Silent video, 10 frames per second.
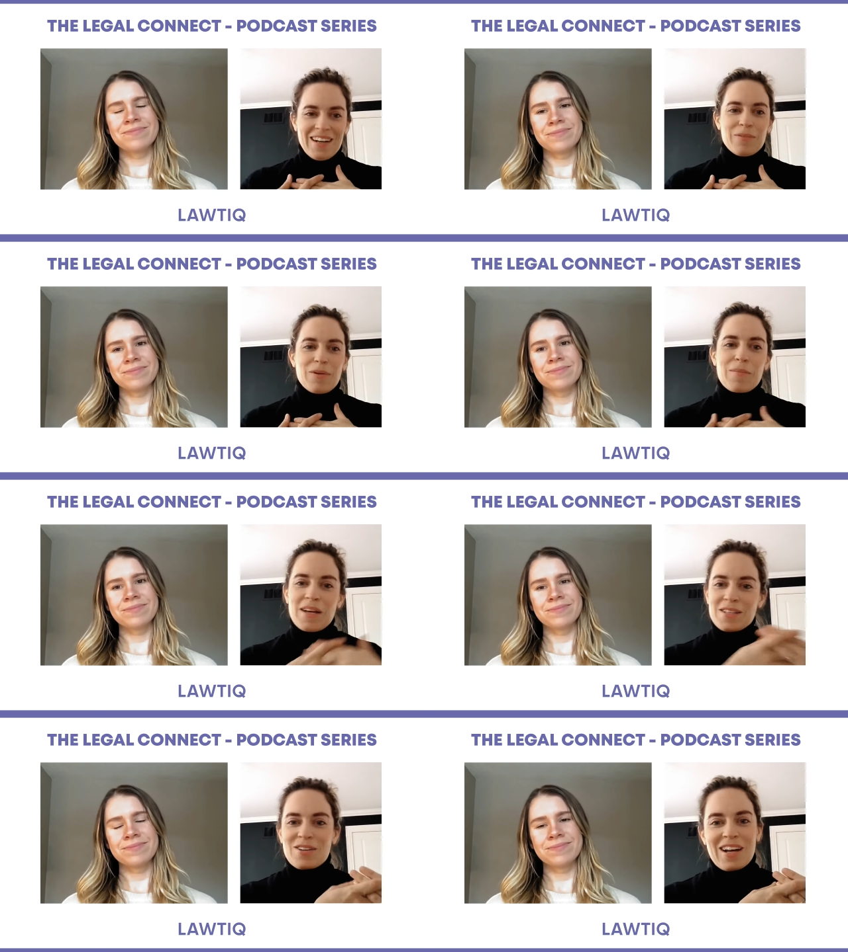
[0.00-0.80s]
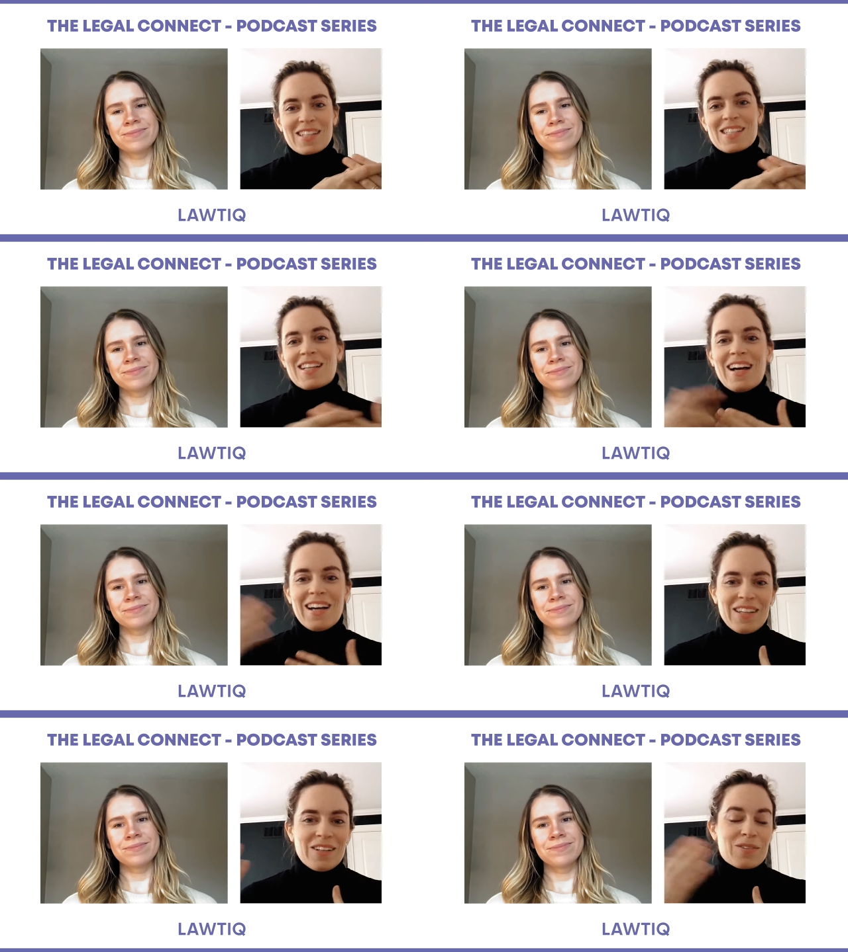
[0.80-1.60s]
Speaker 1: uh, where my strengths
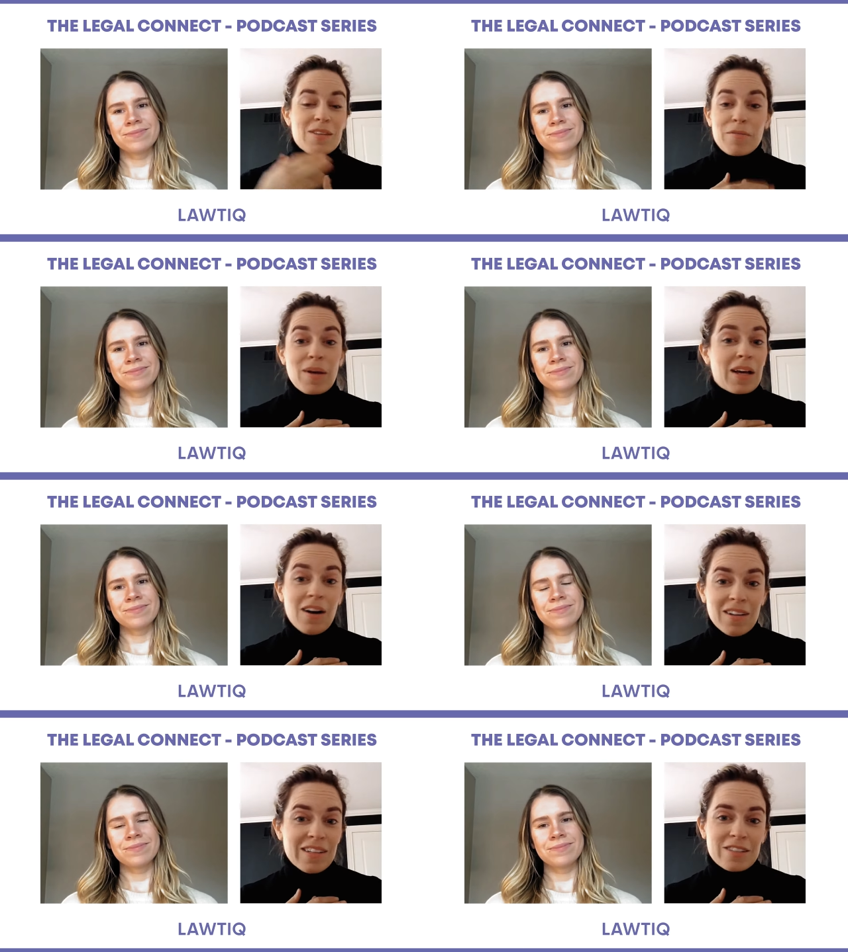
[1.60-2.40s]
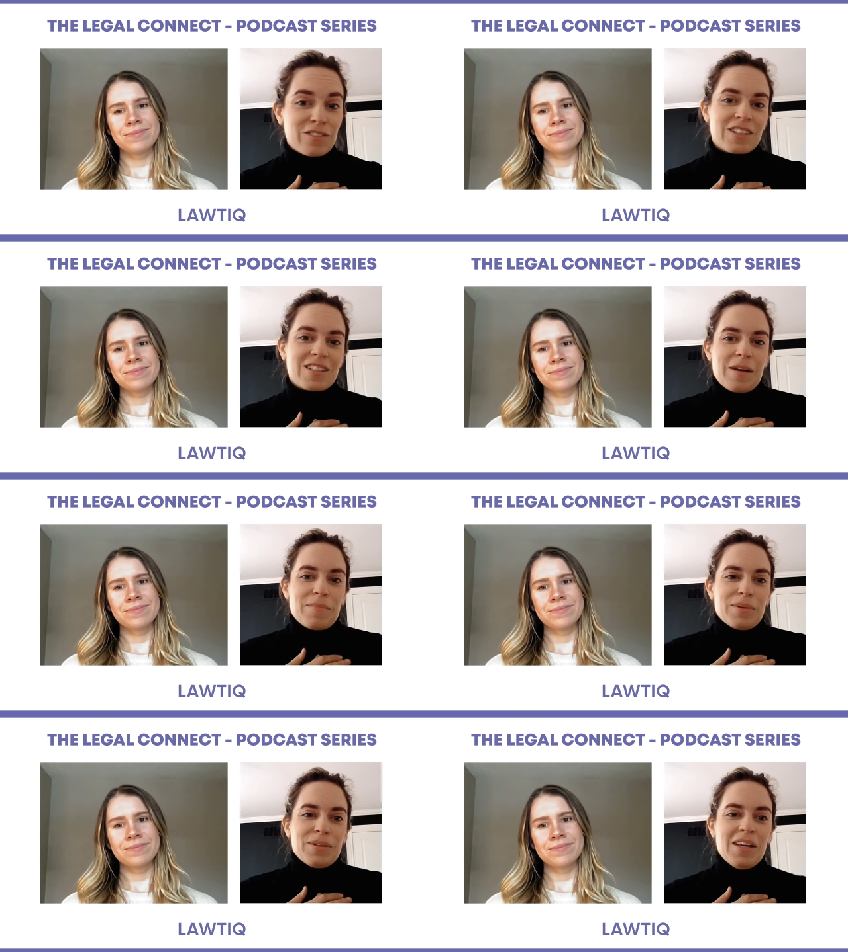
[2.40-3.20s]
lie, you know, some of my colleagues, for
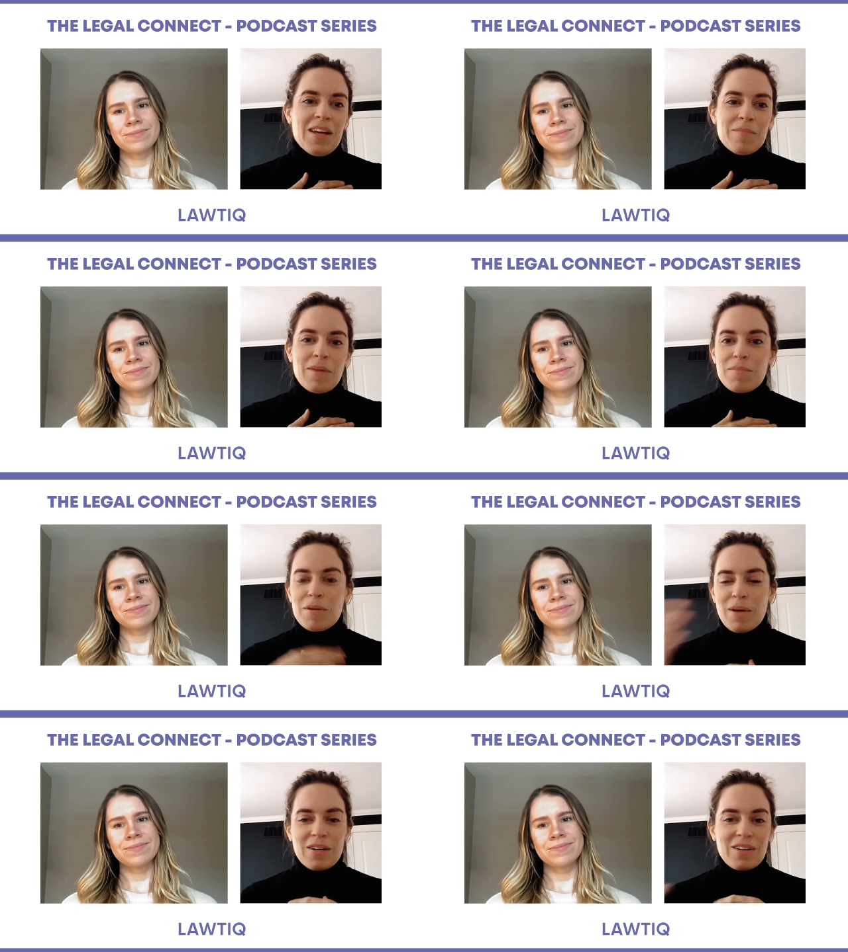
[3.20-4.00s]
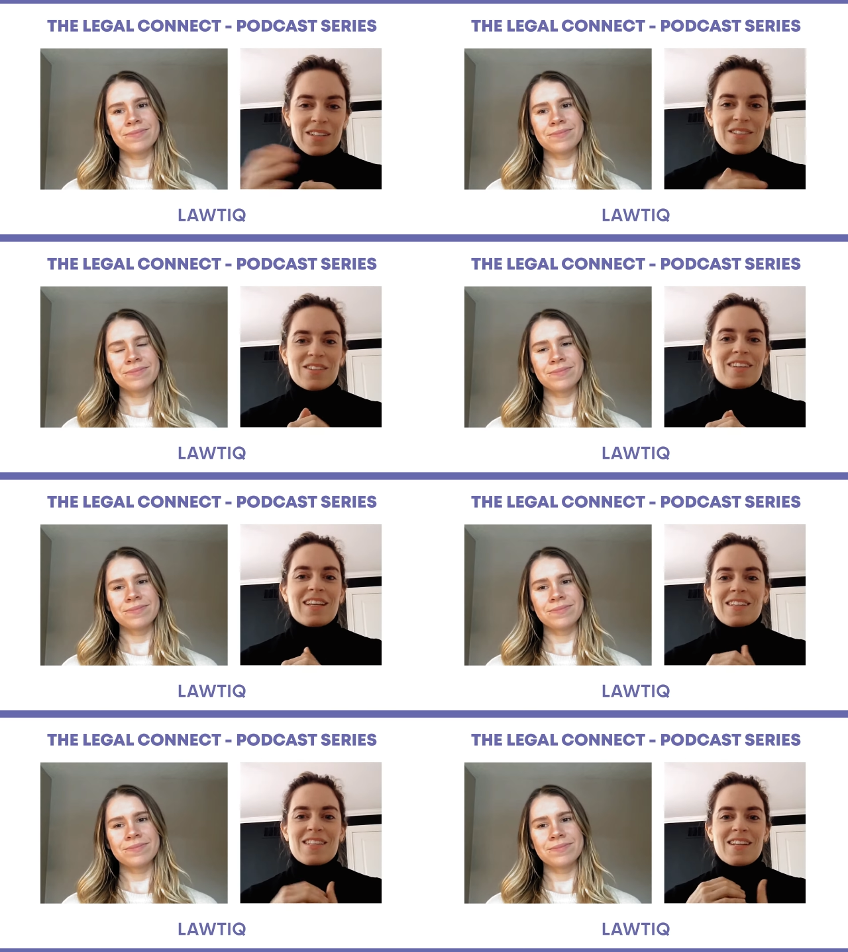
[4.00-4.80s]
example, might be better at certain
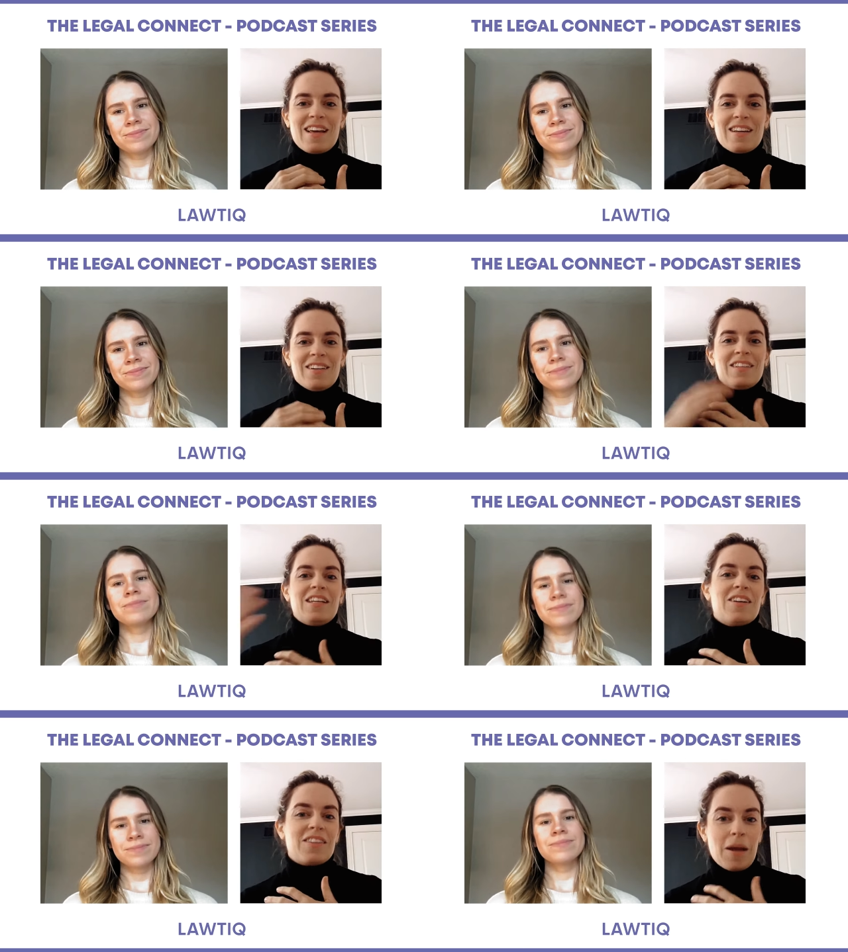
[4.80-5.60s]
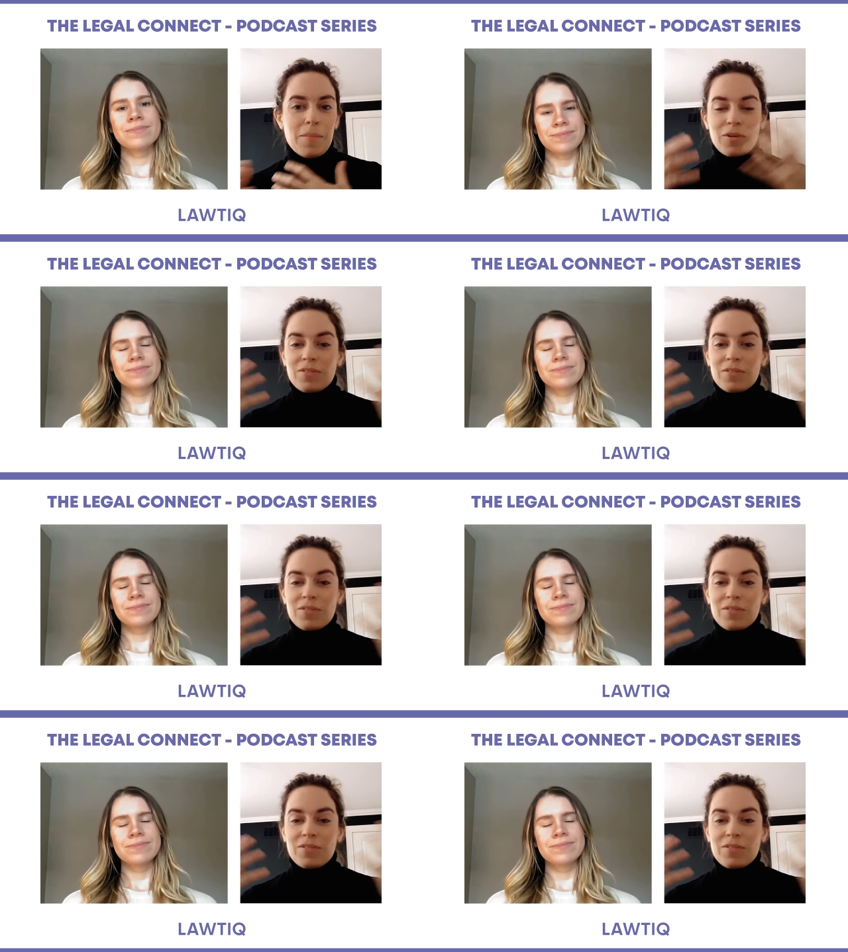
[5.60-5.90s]
things, and, and I'll lean on them.